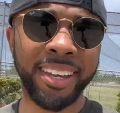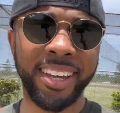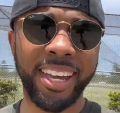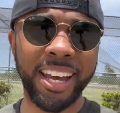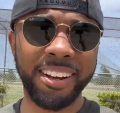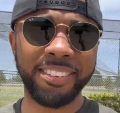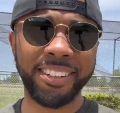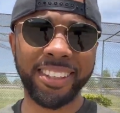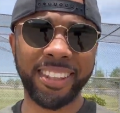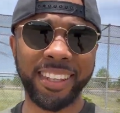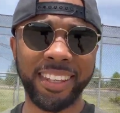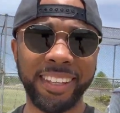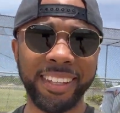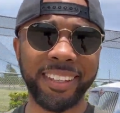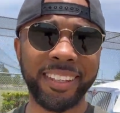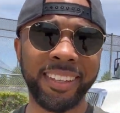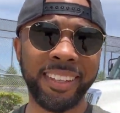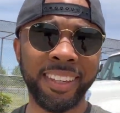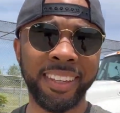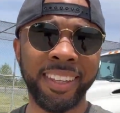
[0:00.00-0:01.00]
everything
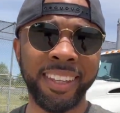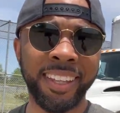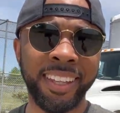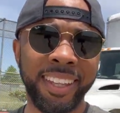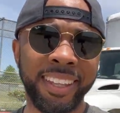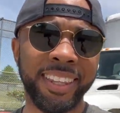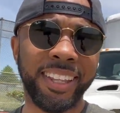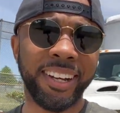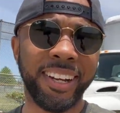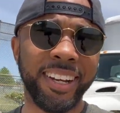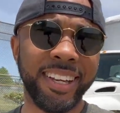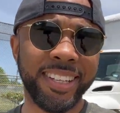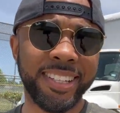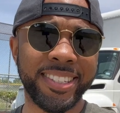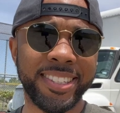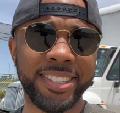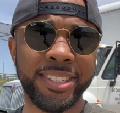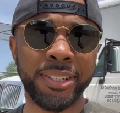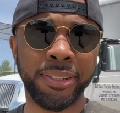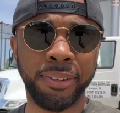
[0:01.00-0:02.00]
there
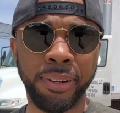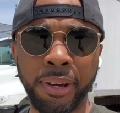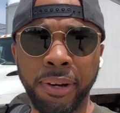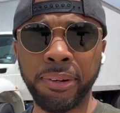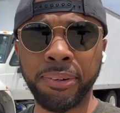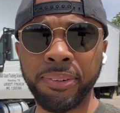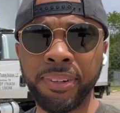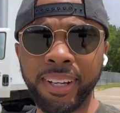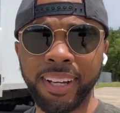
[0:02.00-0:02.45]
is to know.